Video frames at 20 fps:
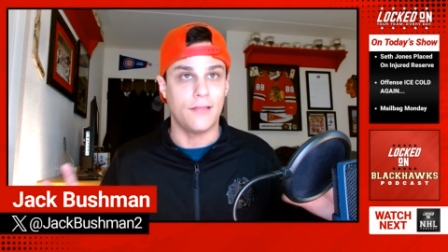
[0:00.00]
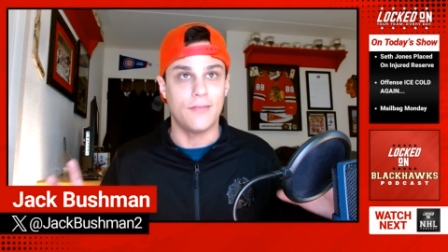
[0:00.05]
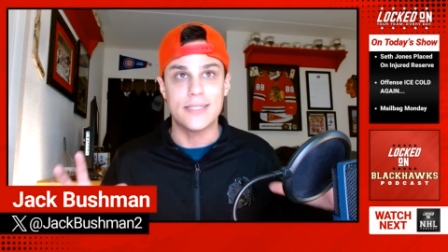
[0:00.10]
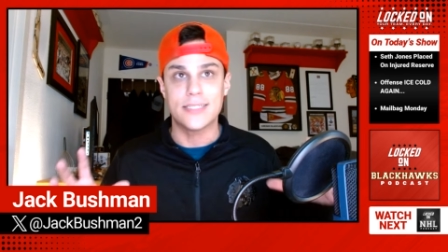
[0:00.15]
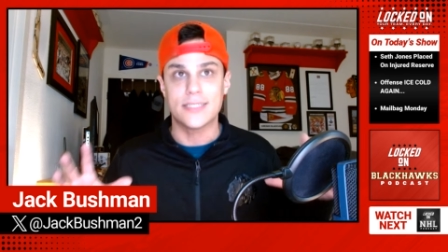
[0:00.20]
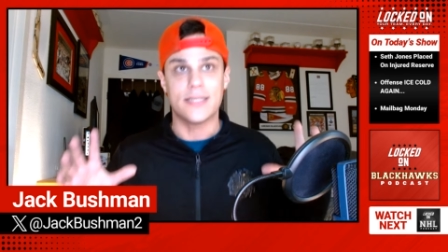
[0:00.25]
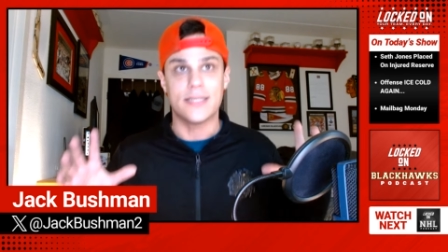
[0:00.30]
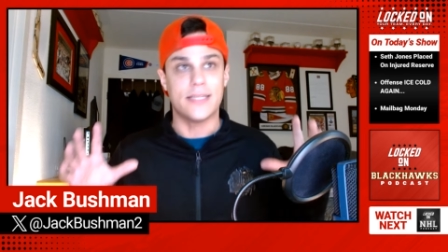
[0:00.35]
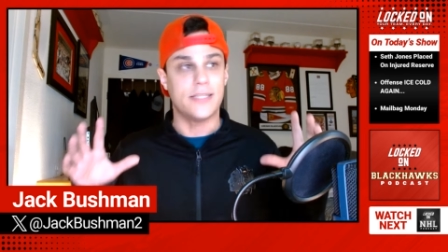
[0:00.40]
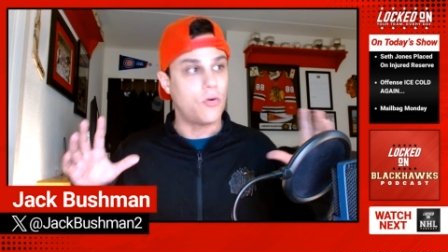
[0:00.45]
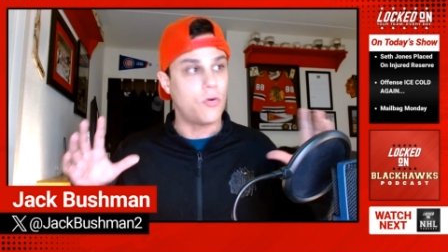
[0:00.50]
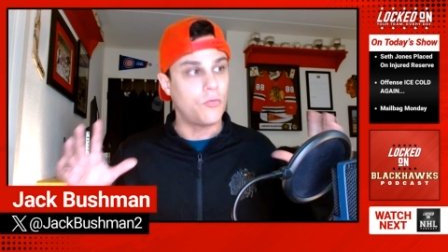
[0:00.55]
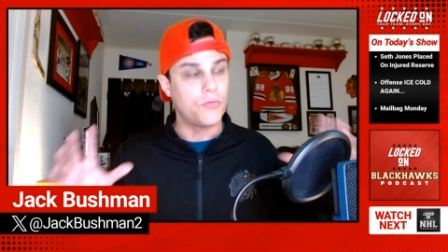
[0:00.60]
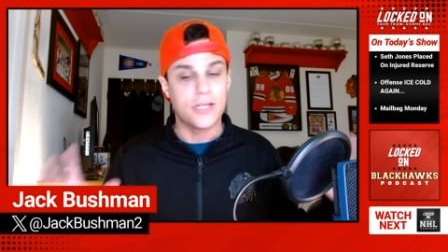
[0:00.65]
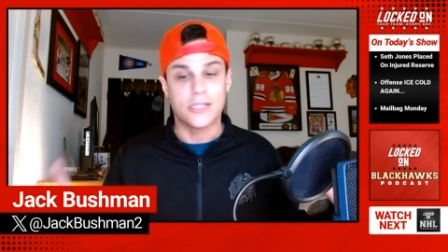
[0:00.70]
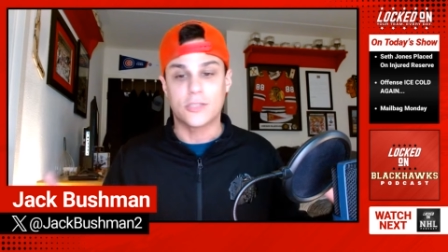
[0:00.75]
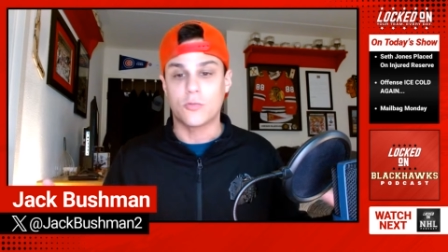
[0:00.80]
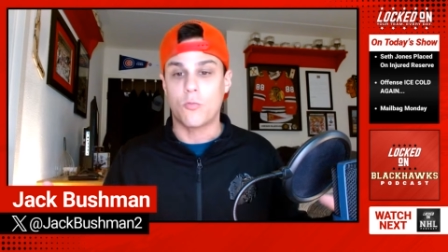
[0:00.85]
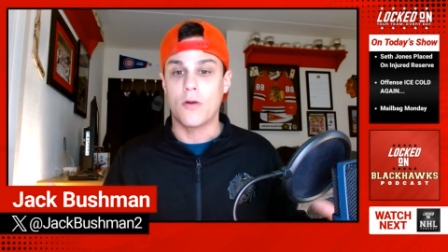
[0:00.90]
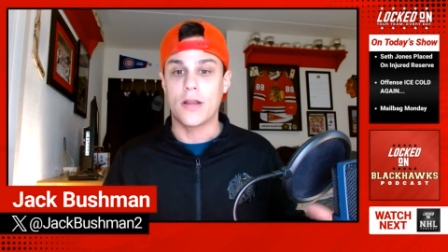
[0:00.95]
listen, he's
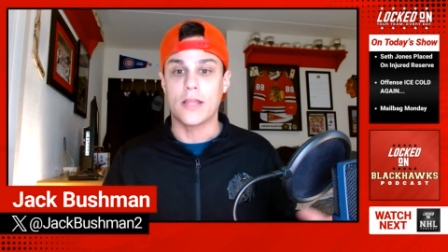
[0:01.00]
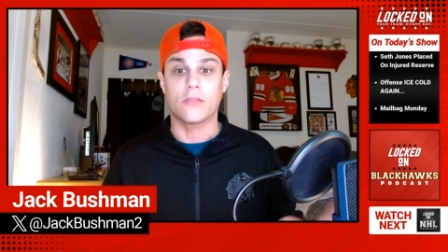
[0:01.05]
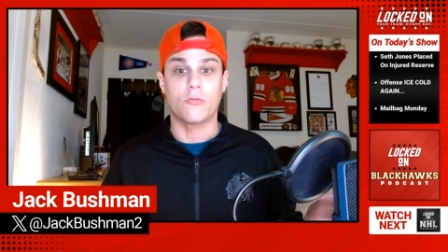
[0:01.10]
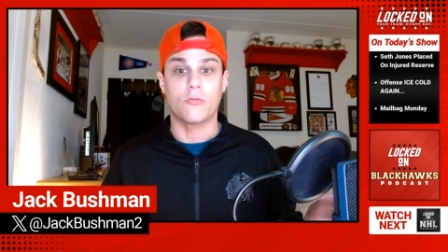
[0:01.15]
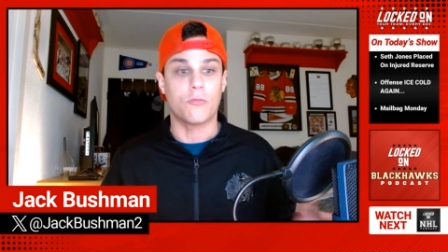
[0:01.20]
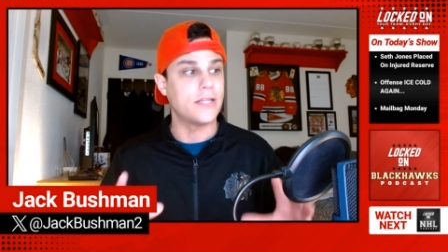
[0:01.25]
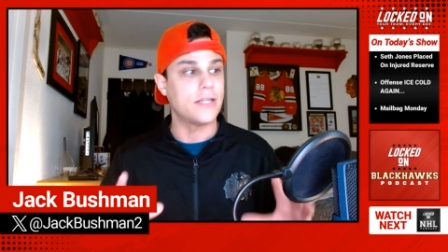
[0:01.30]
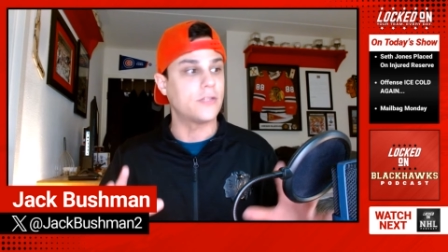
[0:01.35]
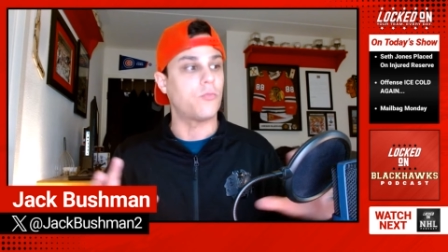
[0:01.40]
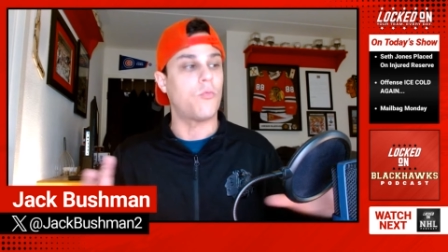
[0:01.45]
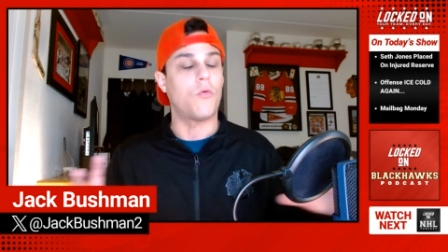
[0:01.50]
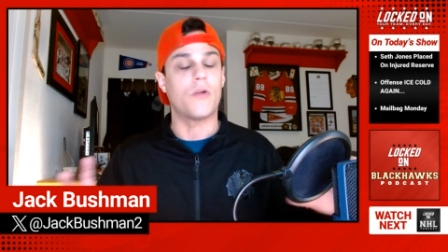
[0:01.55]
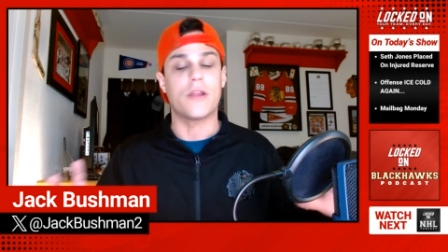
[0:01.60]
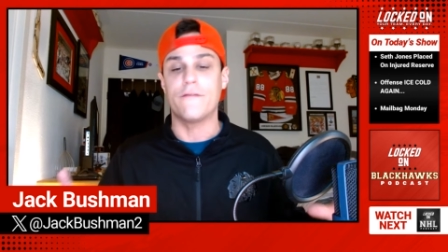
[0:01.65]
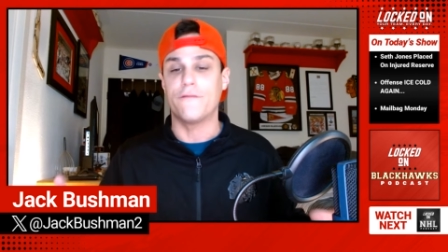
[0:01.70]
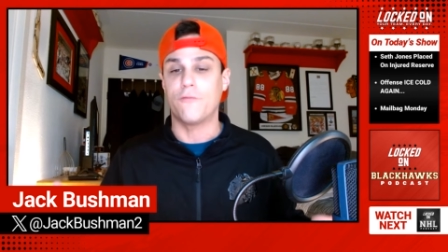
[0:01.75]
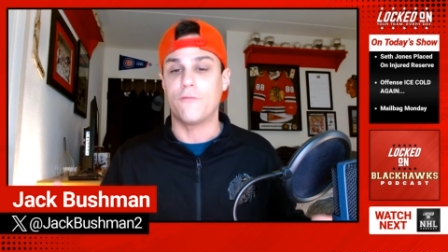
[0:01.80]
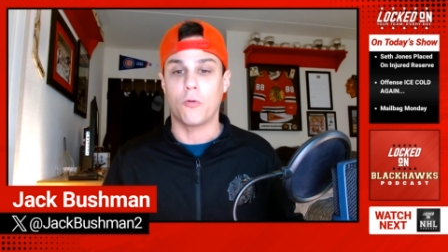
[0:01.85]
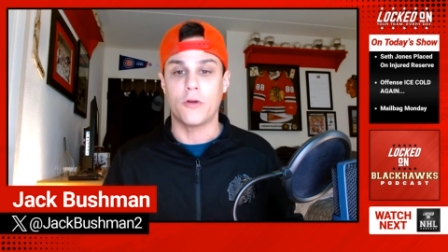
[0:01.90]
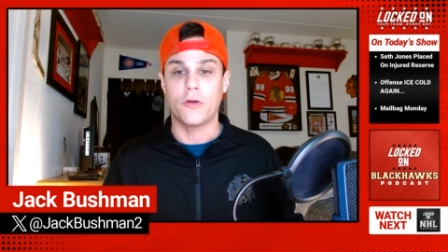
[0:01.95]
only 23,
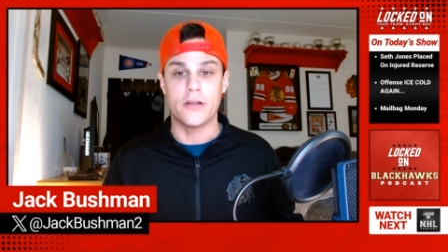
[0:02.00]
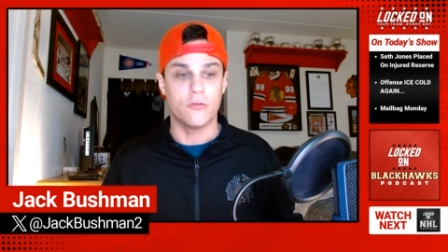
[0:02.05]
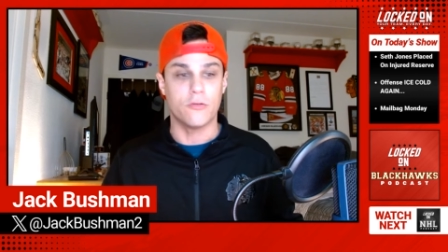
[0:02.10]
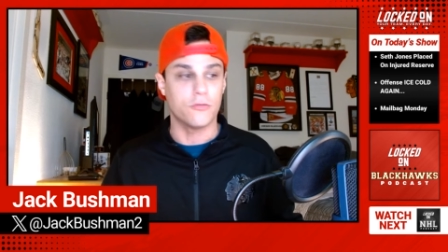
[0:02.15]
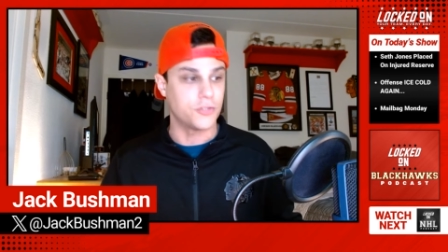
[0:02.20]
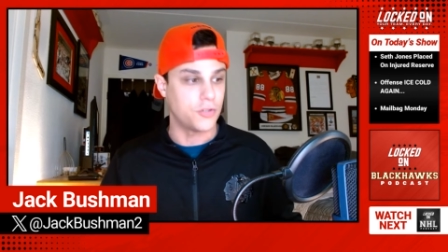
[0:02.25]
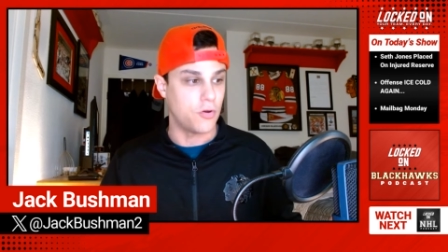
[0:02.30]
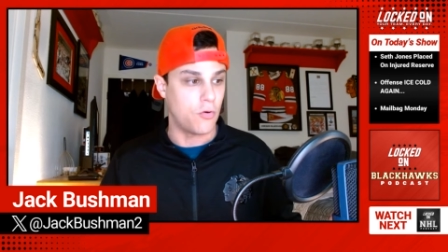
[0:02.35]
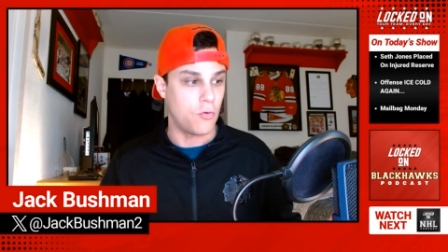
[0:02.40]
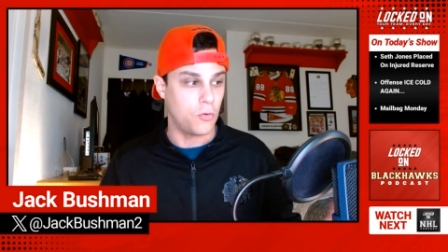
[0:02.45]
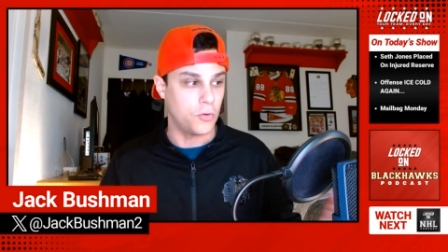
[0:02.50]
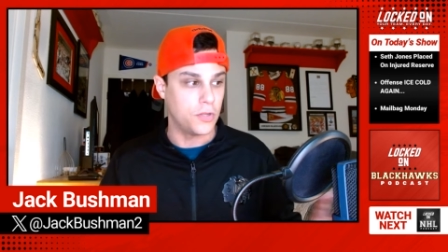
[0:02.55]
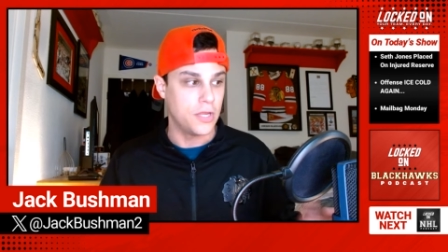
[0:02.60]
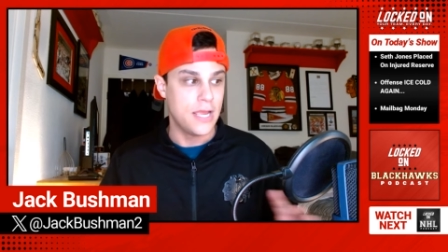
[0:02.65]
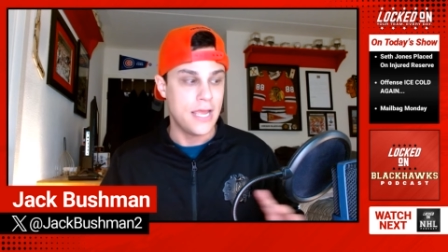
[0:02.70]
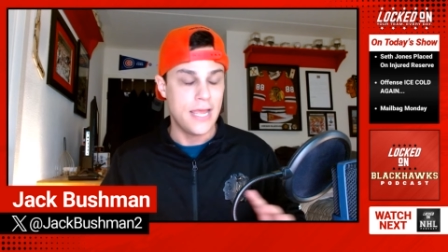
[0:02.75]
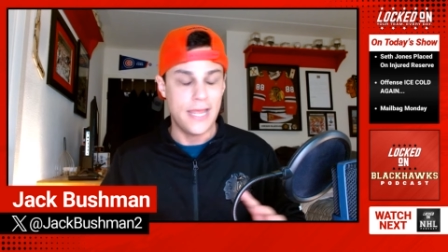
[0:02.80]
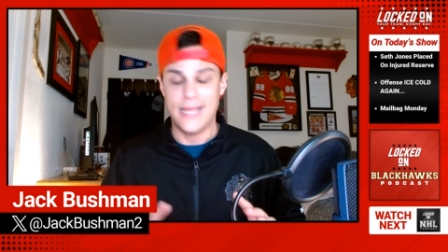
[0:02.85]
24 years old.